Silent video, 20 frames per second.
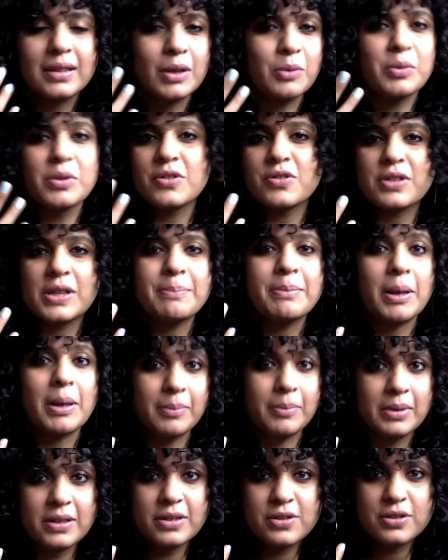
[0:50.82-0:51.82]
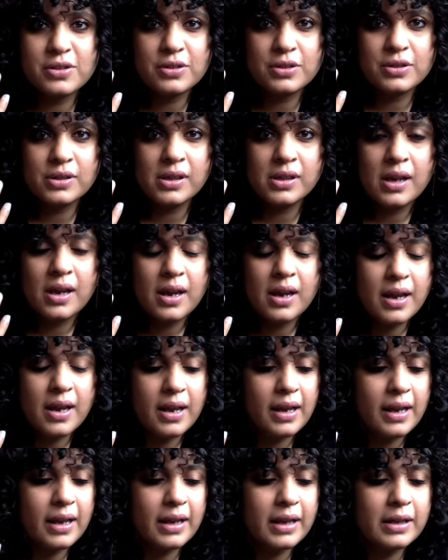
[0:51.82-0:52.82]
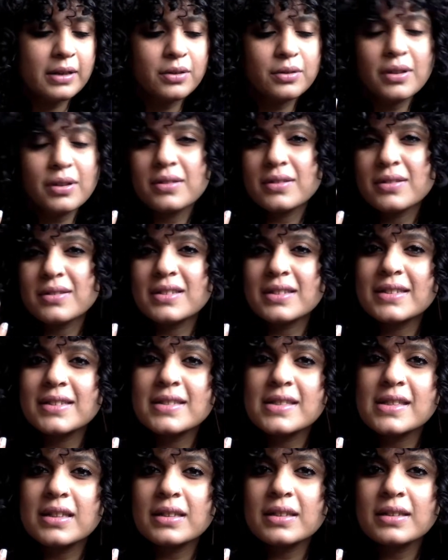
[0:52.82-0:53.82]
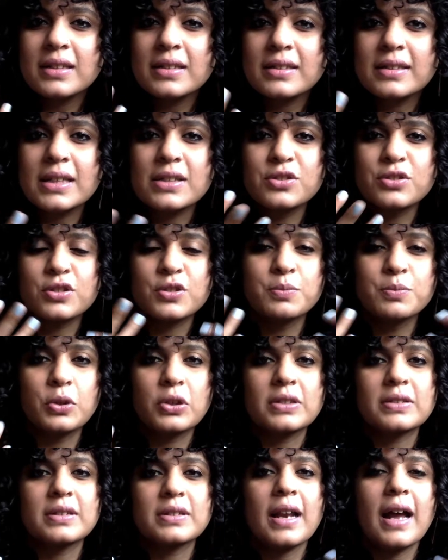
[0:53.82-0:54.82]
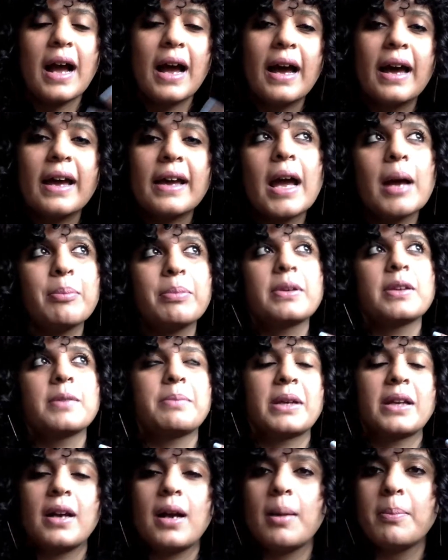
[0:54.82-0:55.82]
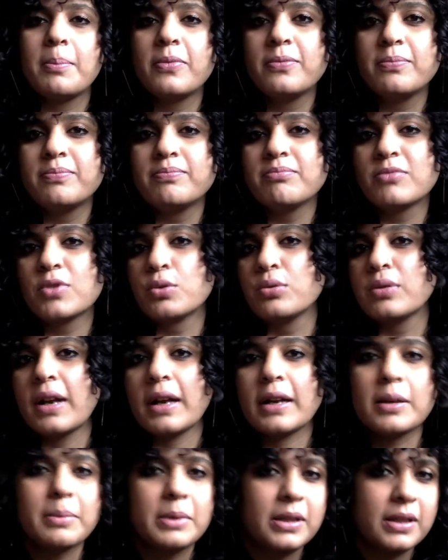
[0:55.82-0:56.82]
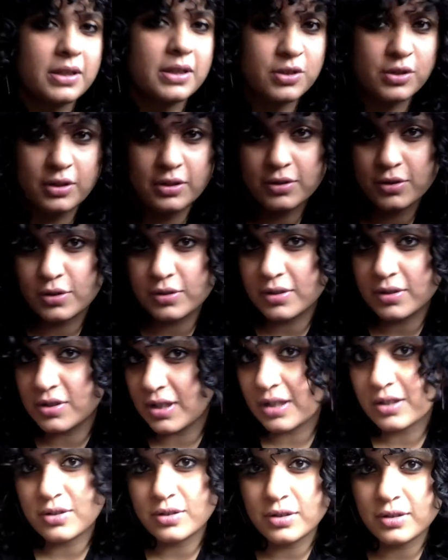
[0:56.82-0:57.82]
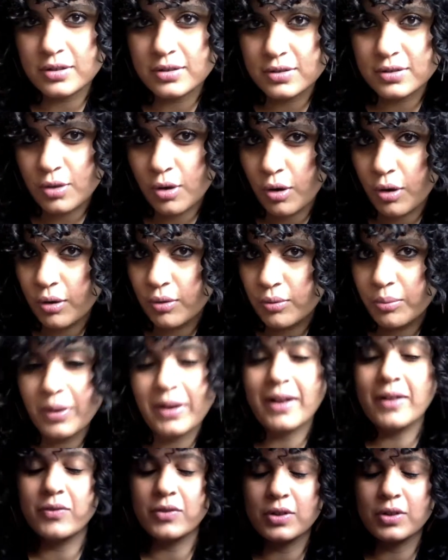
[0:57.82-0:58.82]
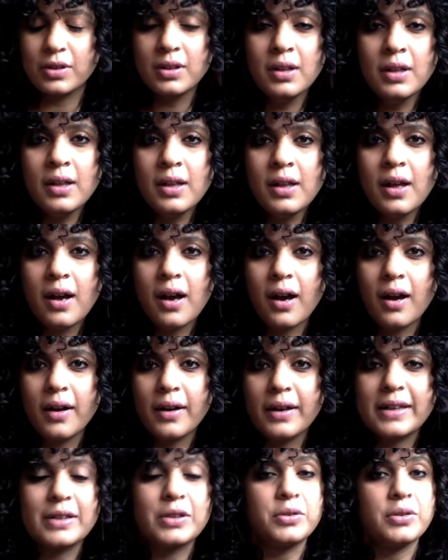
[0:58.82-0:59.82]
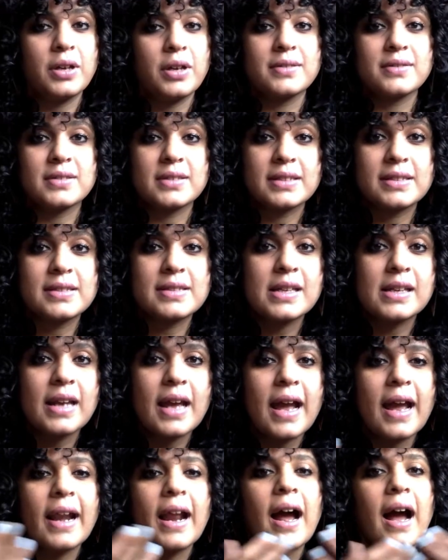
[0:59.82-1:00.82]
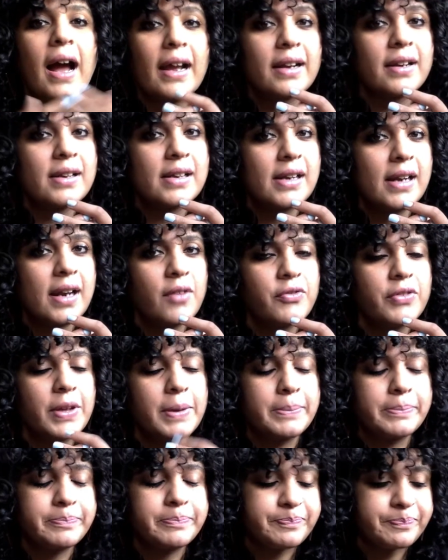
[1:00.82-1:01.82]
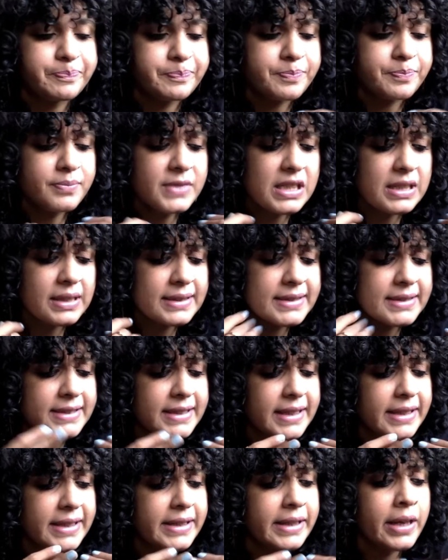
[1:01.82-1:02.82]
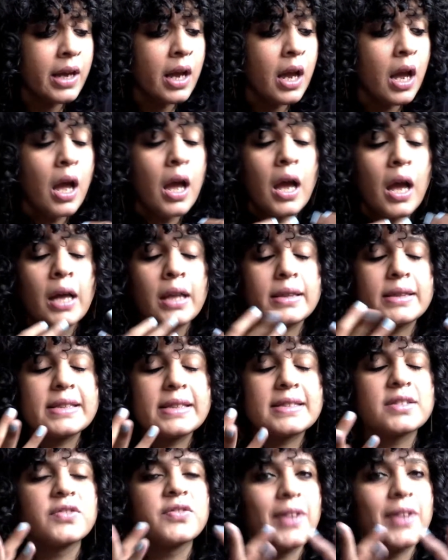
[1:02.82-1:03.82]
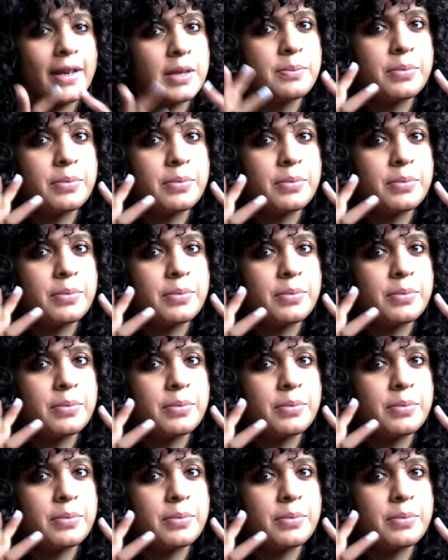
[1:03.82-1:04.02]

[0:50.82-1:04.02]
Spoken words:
they weren't really published in 2016. They're just books that I happen to pick up through recommendations or suggestions or whatever in 2016, and I really love them. C, these are very